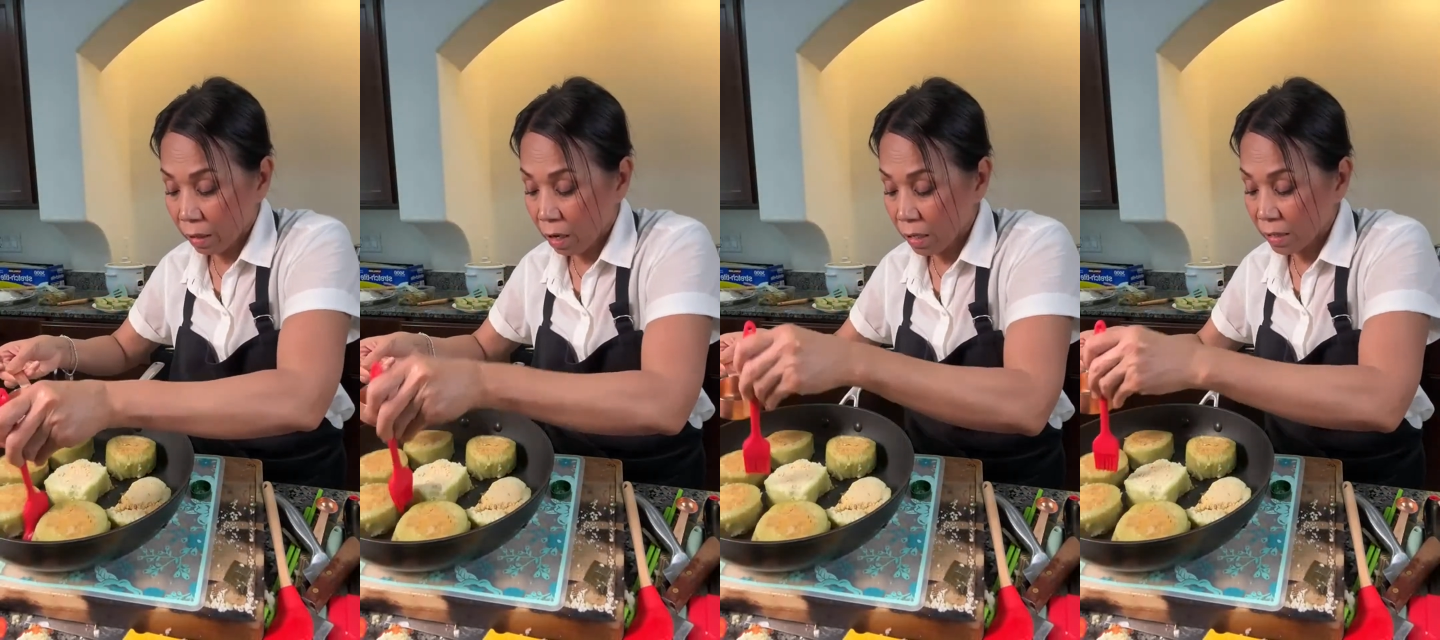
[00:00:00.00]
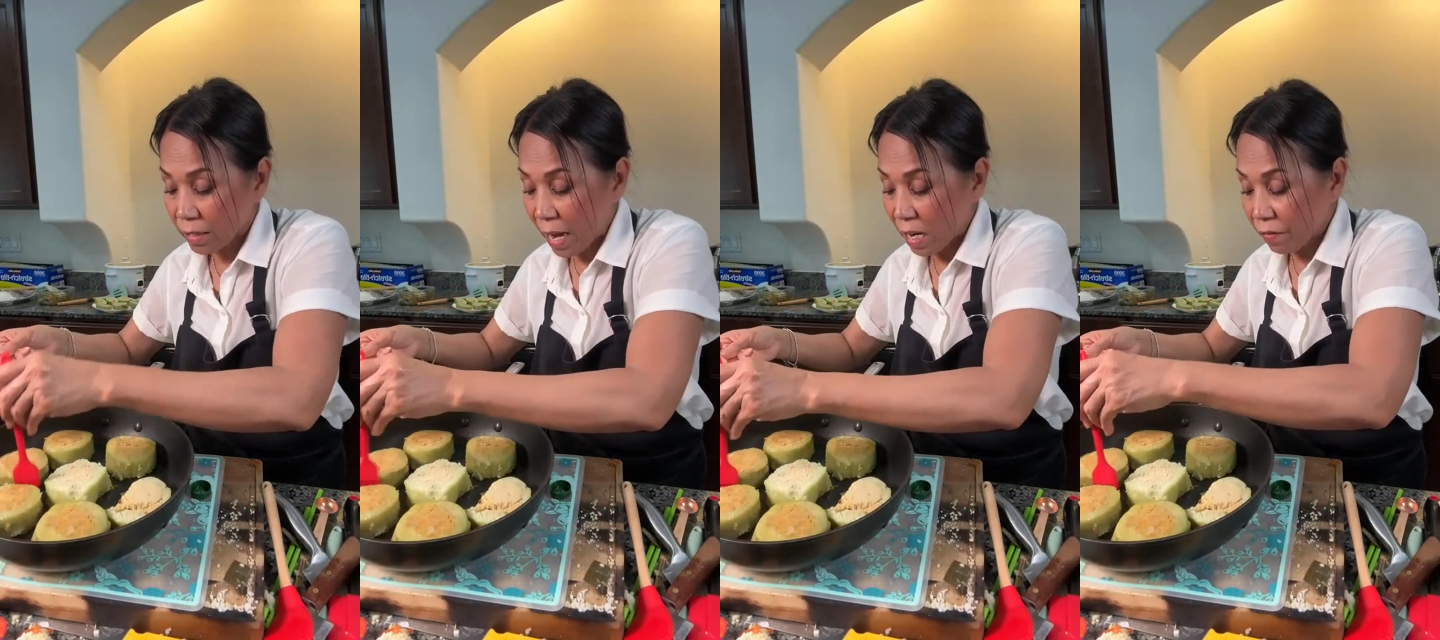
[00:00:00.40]
on the
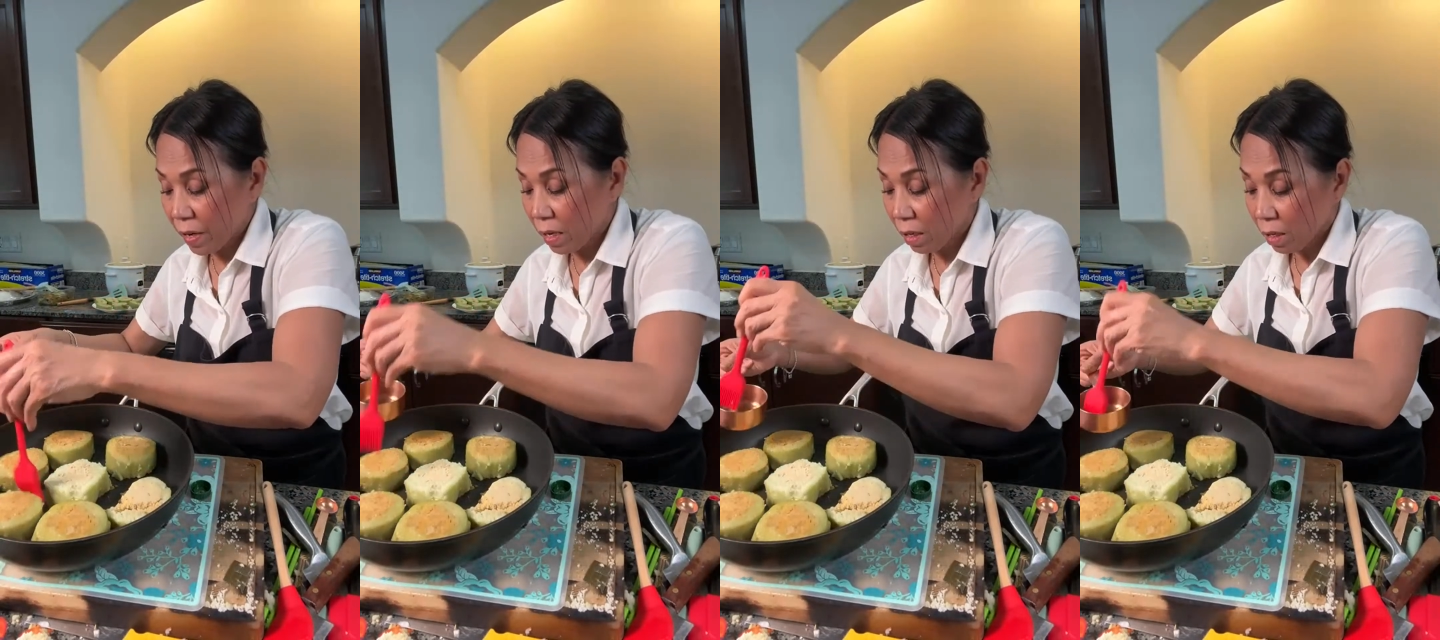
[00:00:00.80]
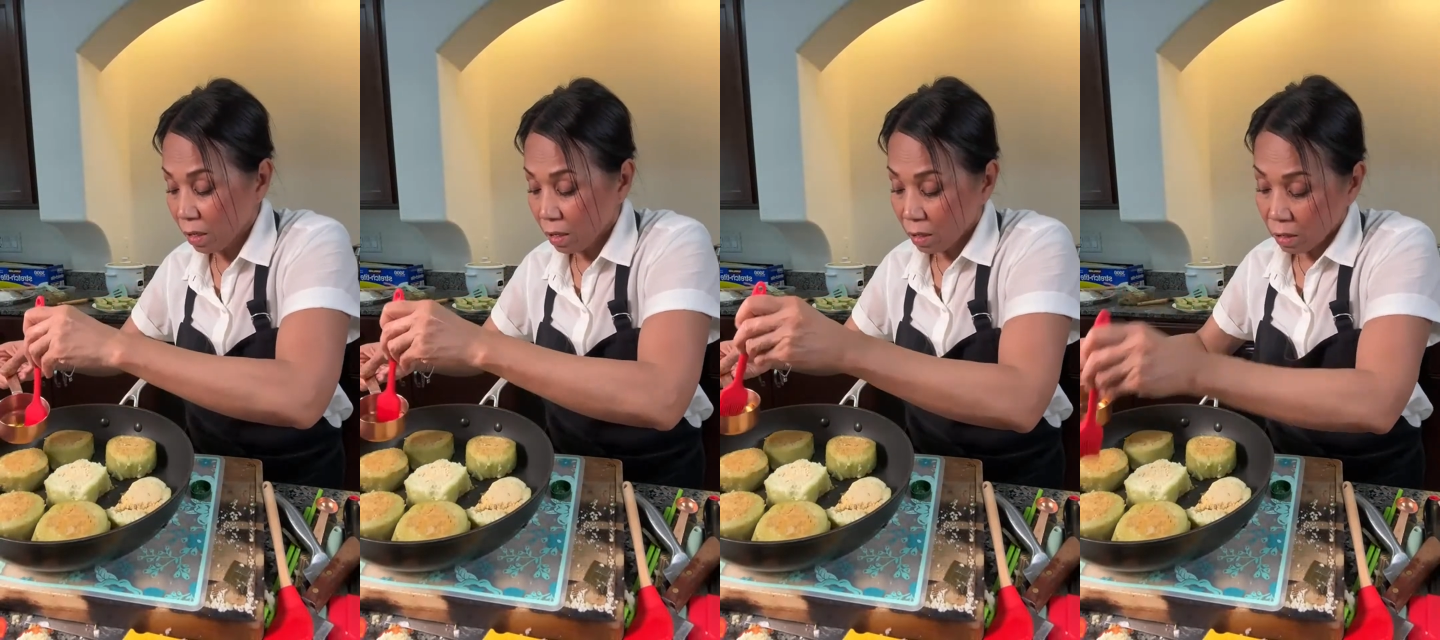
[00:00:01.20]
side of it,
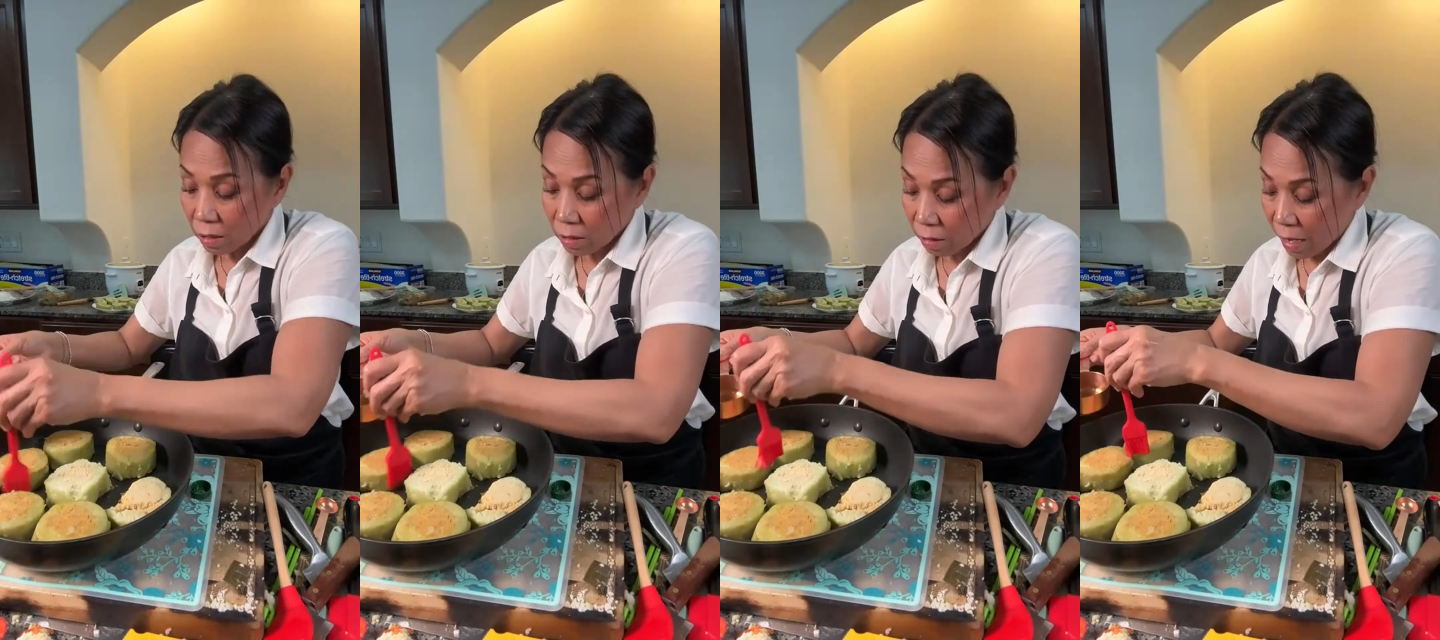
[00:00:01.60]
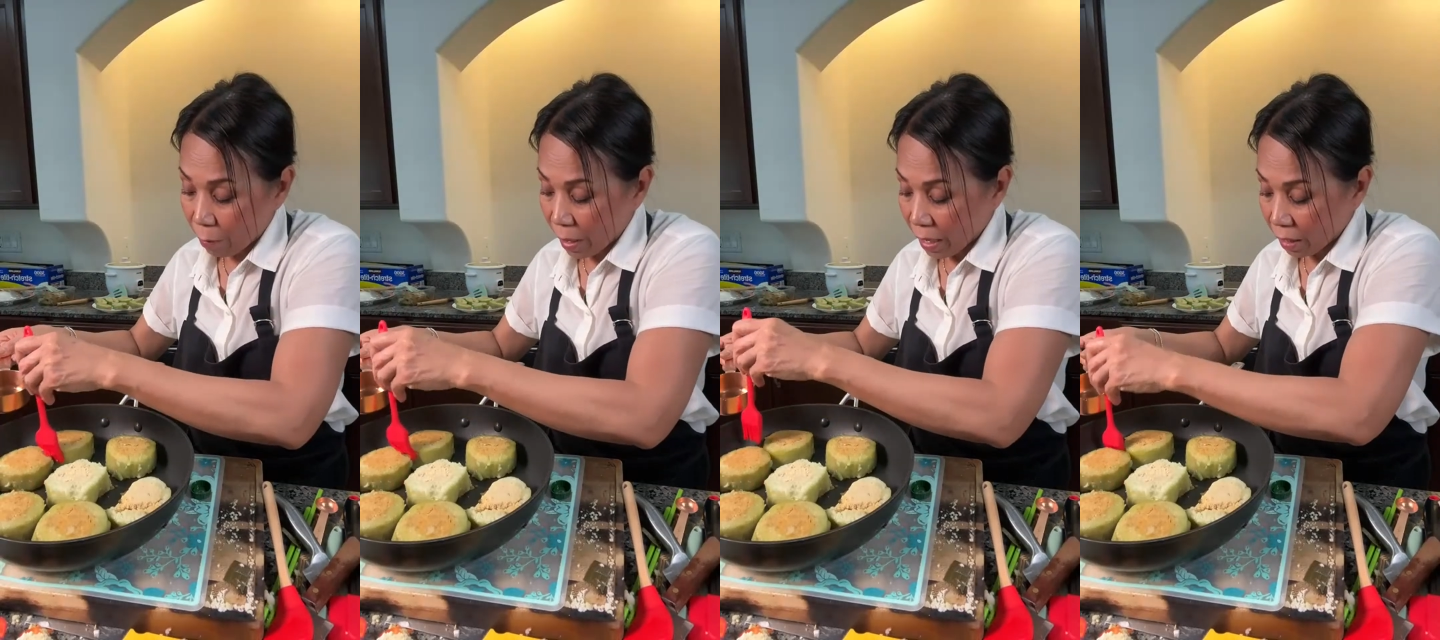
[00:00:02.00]
so
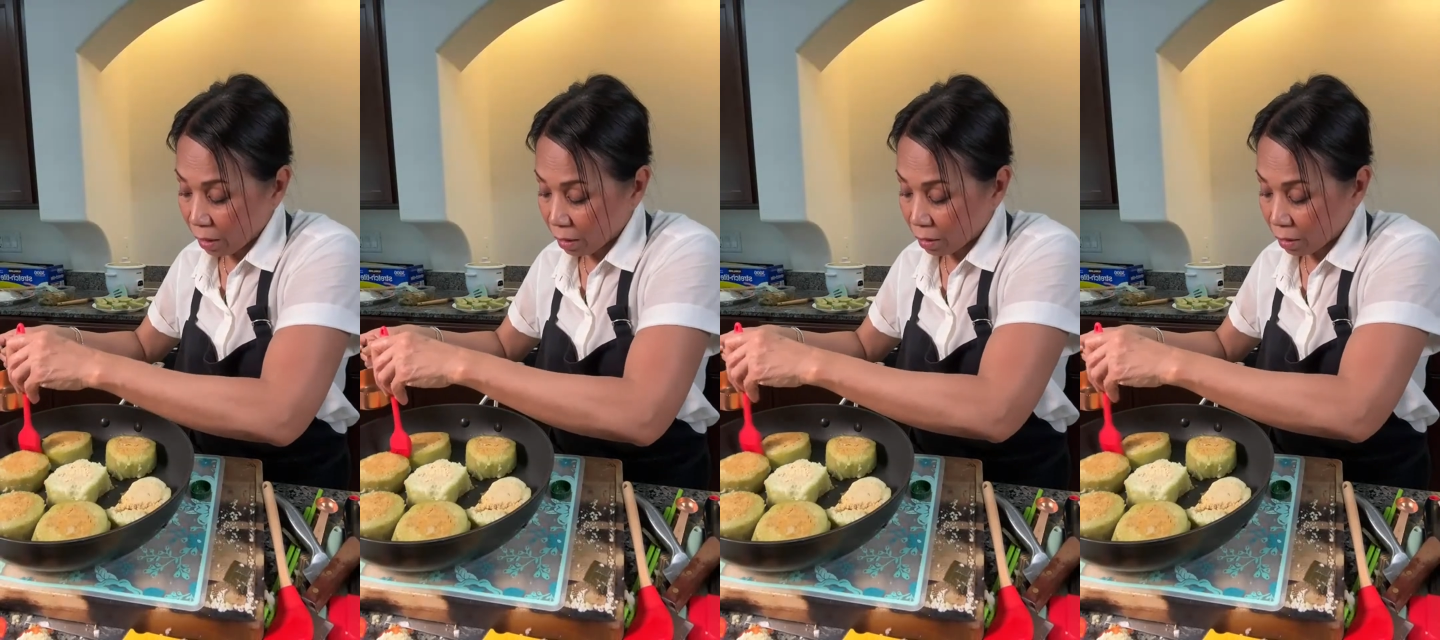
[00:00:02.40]
that way